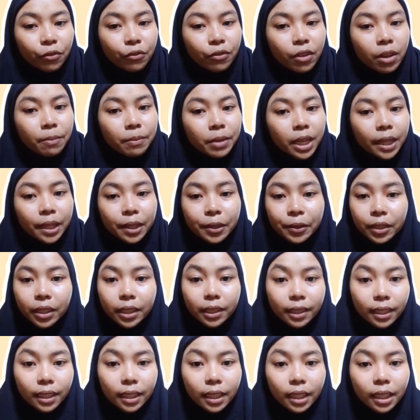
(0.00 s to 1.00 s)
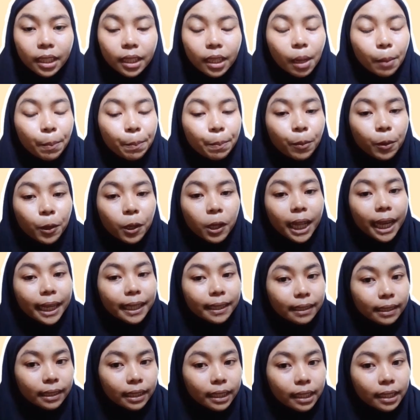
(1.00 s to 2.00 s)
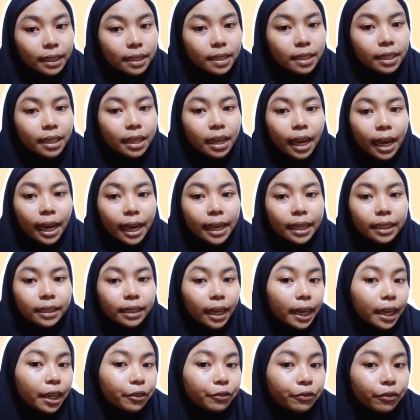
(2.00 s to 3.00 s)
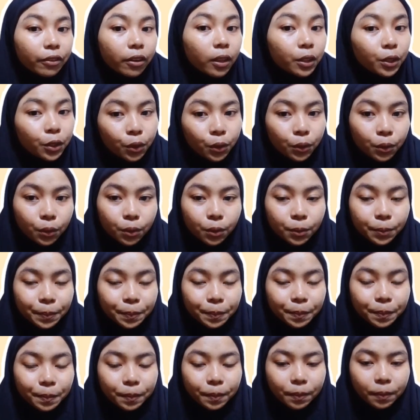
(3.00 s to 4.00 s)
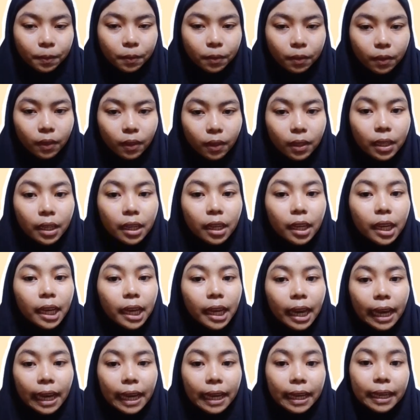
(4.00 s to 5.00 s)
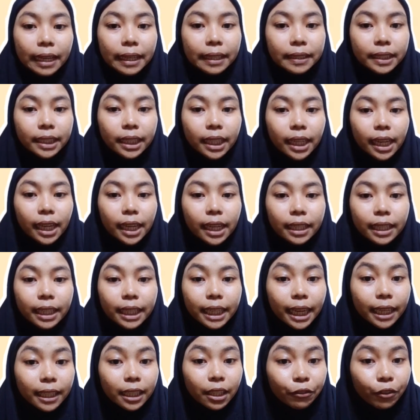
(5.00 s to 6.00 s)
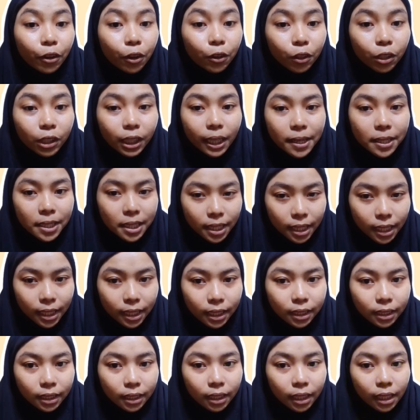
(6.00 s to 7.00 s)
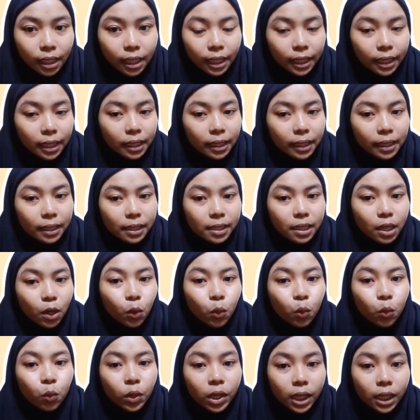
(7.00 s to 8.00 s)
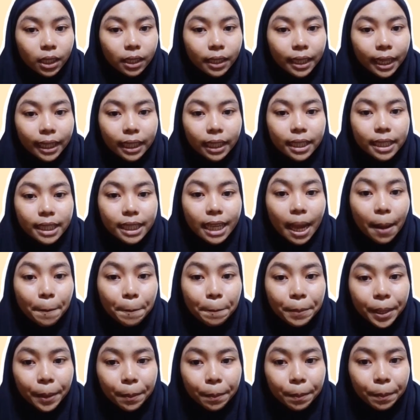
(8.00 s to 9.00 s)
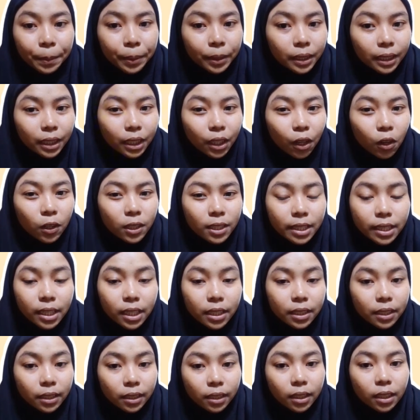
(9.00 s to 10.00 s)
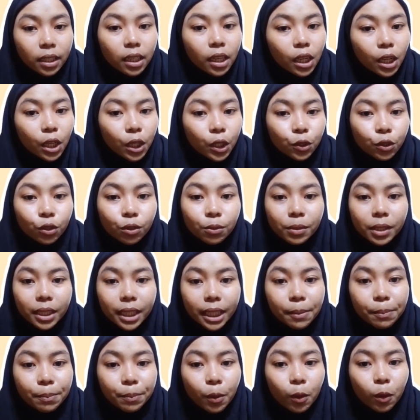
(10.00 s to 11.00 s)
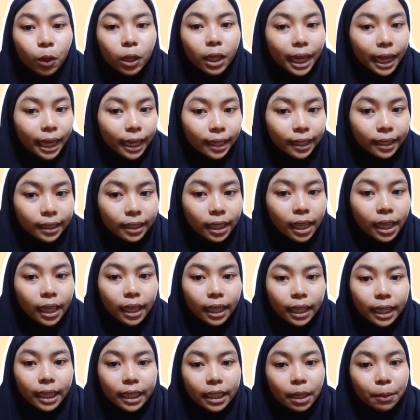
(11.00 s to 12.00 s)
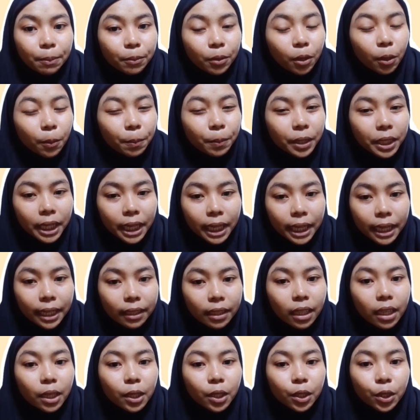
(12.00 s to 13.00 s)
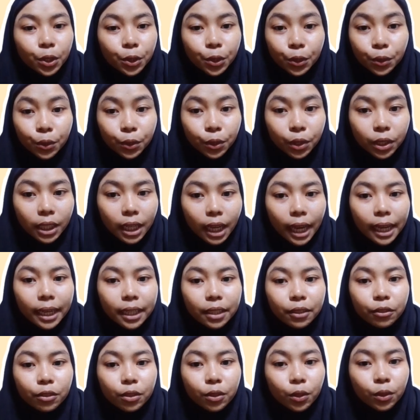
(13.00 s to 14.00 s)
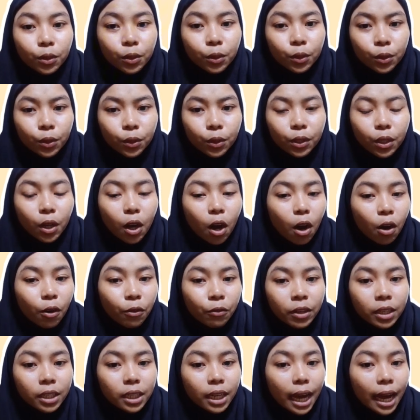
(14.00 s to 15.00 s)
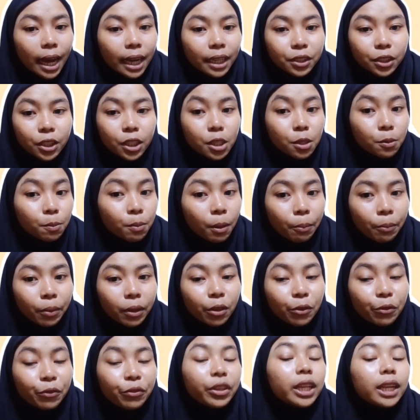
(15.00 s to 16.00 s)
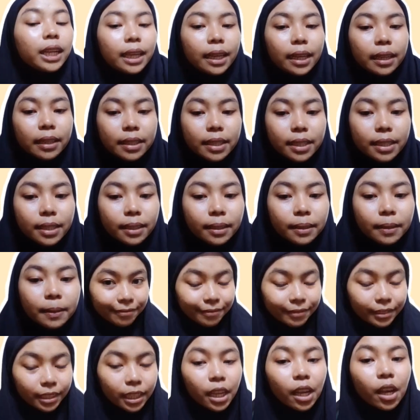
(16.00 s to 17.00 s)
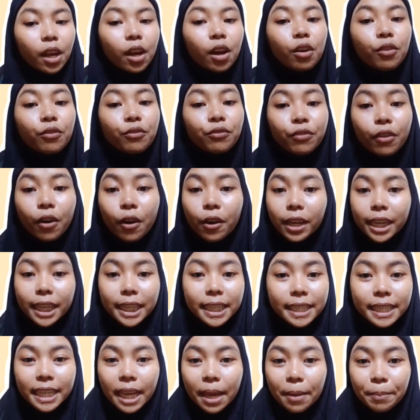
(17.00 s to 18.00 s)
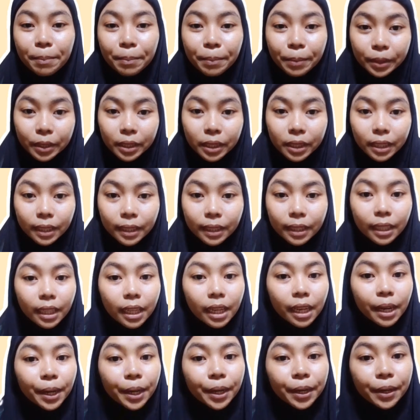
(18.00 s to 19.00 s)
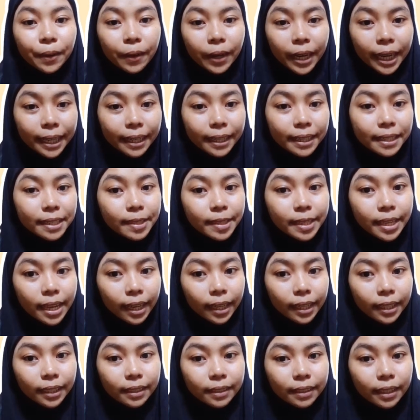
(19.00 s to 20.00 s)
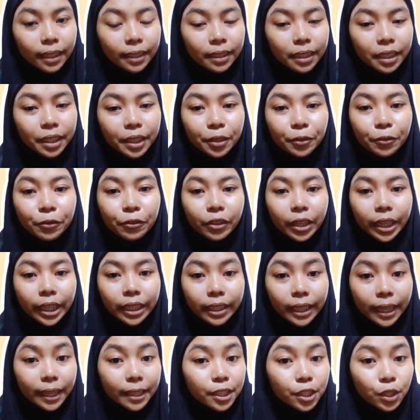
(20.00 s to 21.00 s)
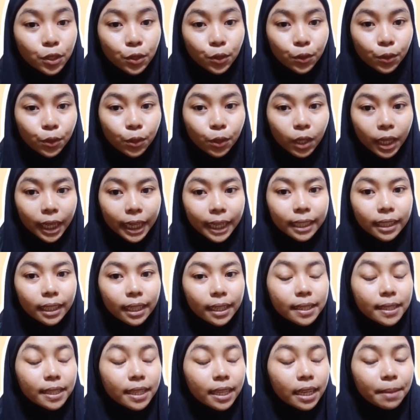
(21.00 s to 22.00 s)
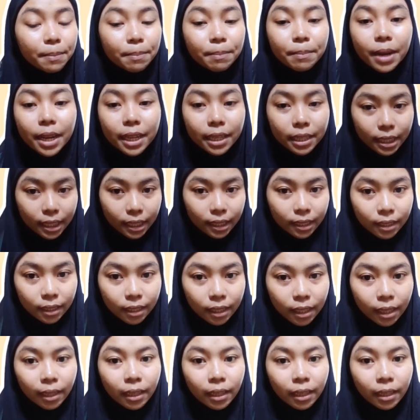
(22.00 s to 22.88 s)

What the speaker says: familiarity, politeness, and high value. And negative connotation is a word that some people consider to be impolite, inappropriate, rude, and could offend others people's feelings. For example, Rainy said that her friend at school had a slim body.